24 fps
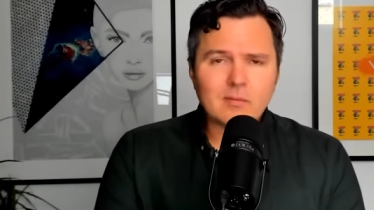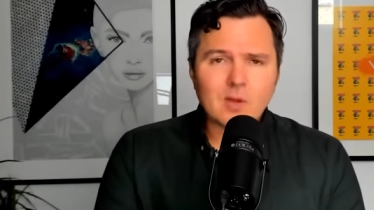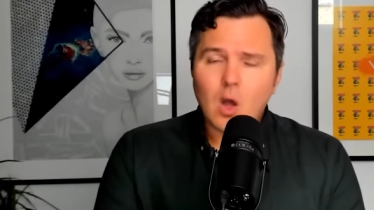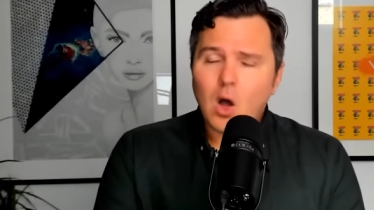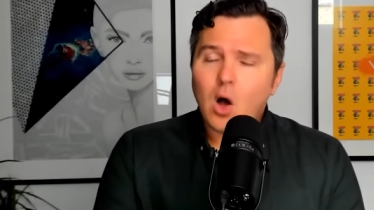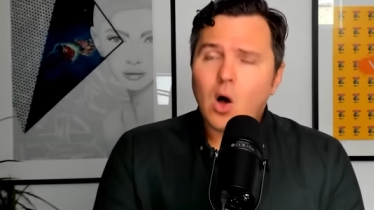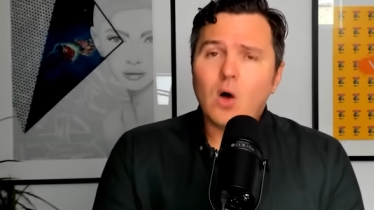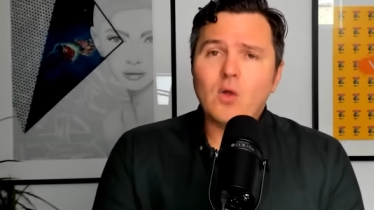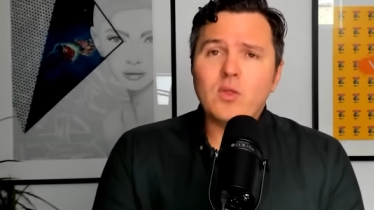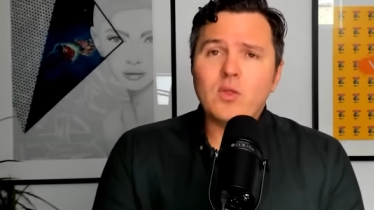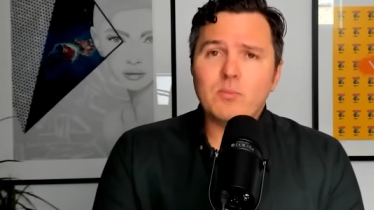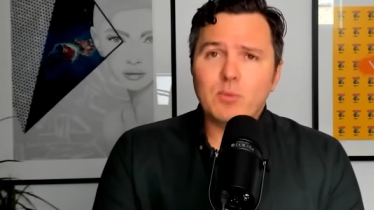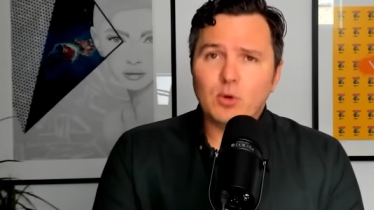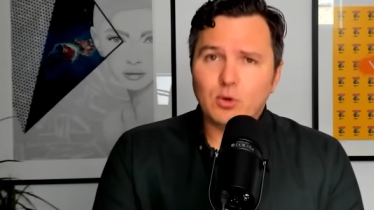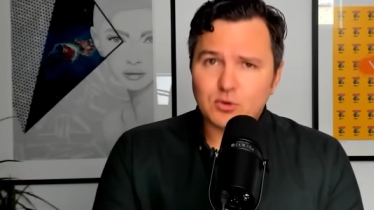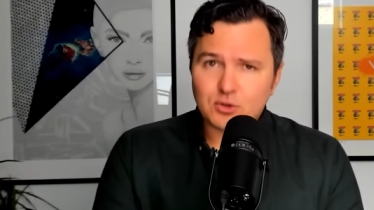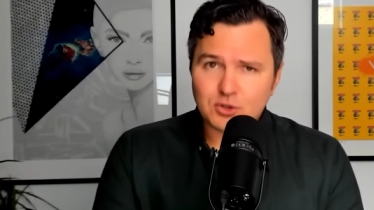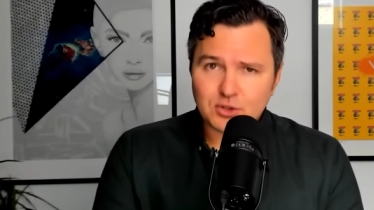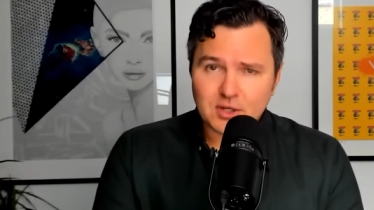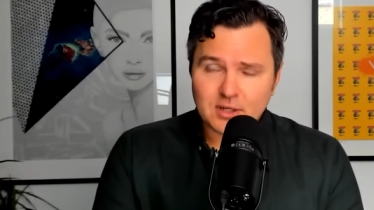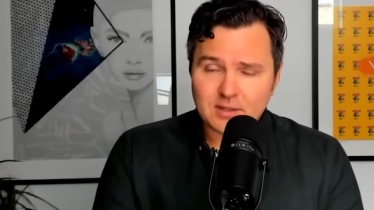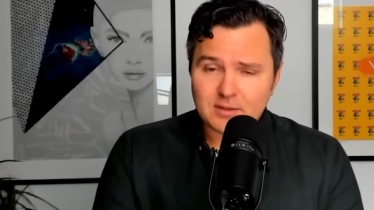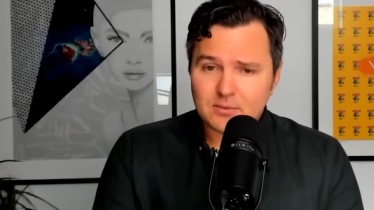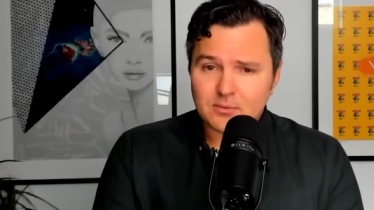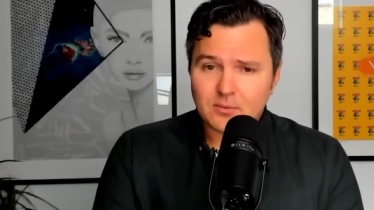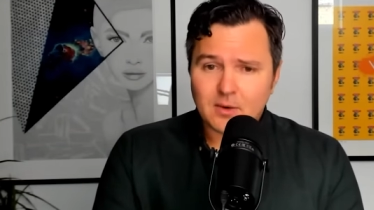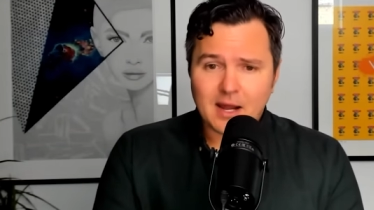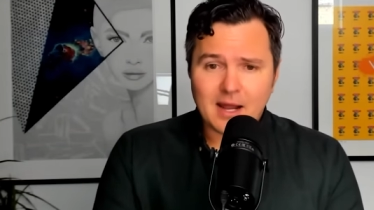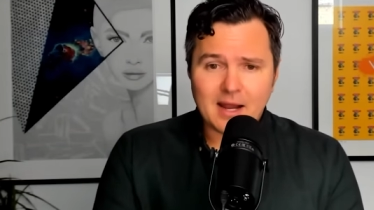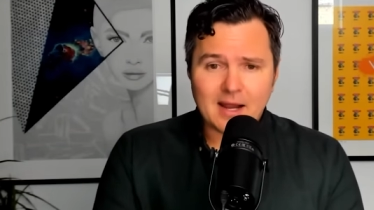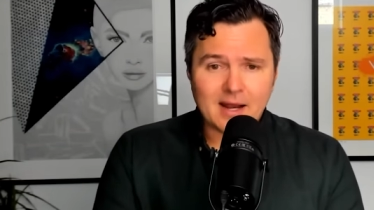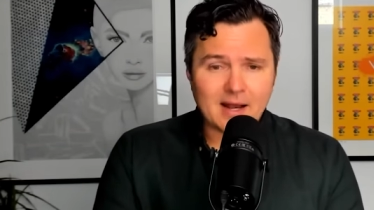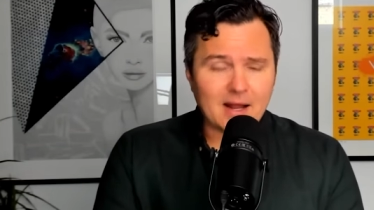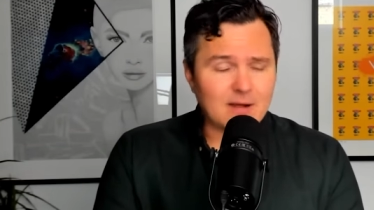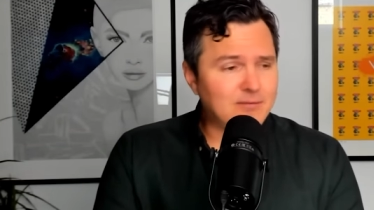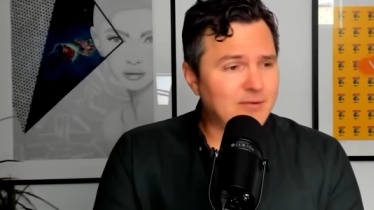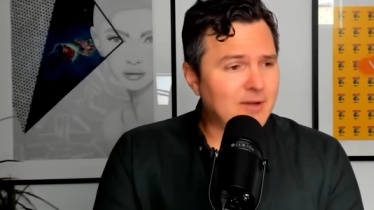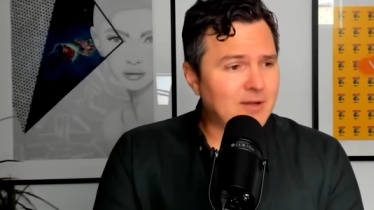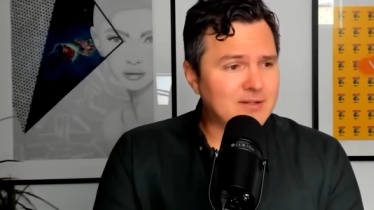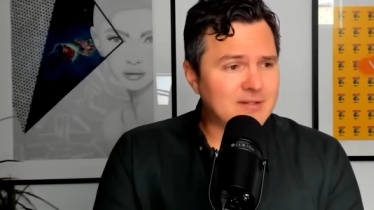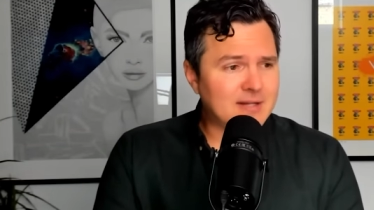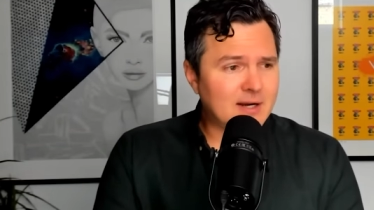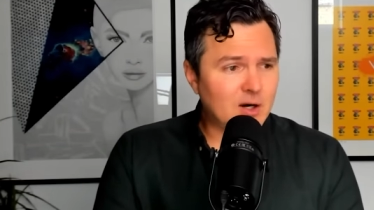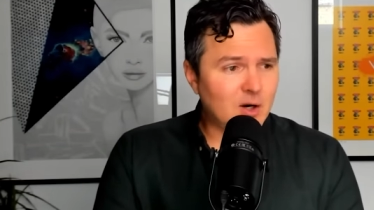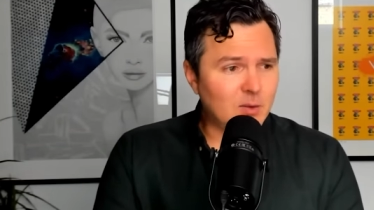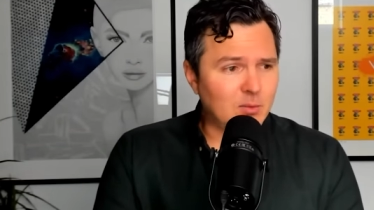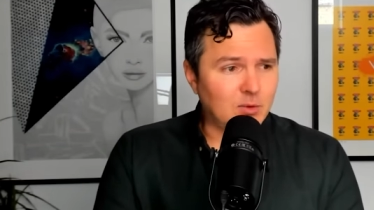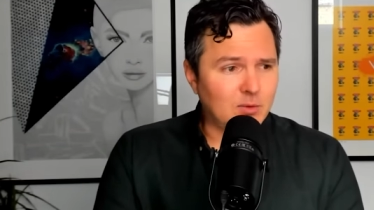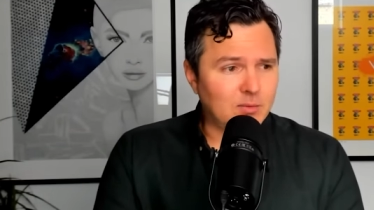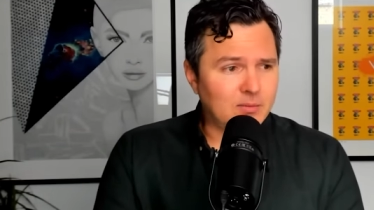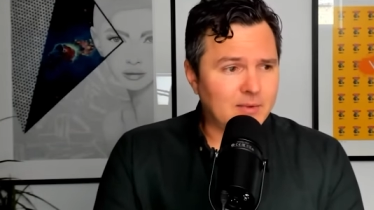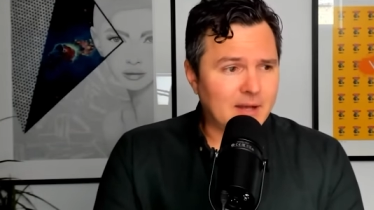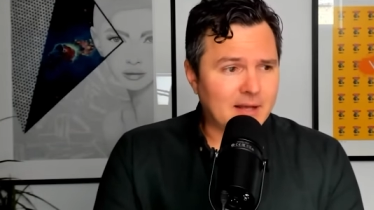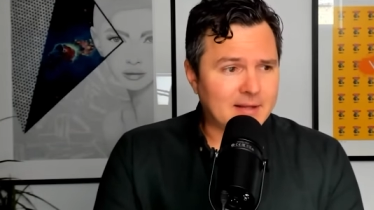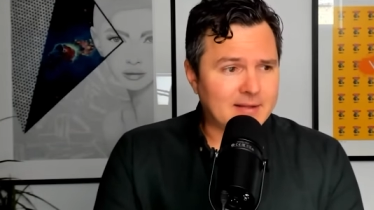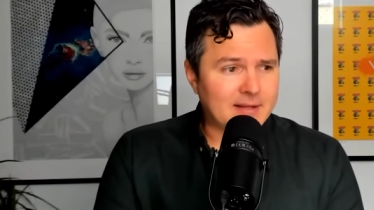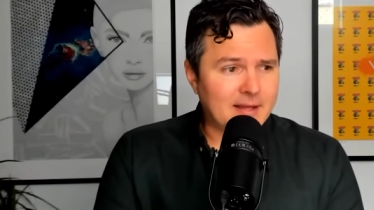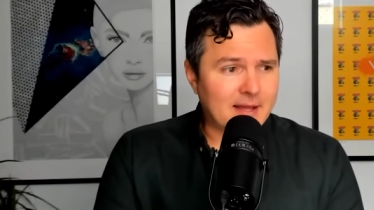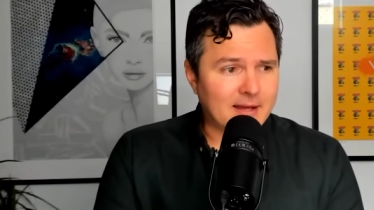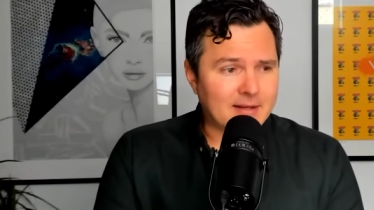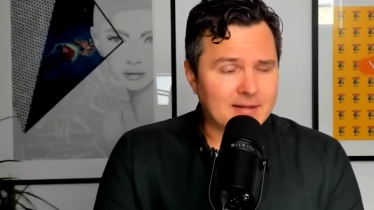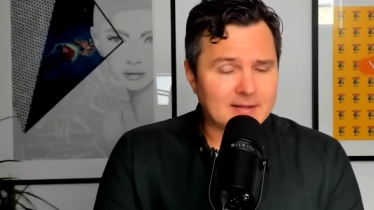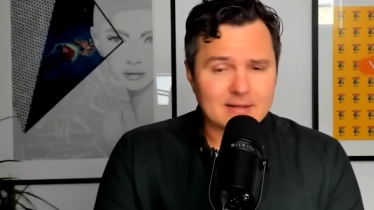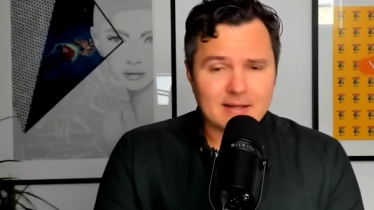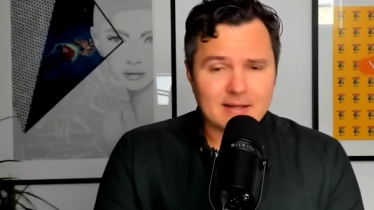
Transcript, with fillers: all the bullshit, right? And I felt terrible at the end.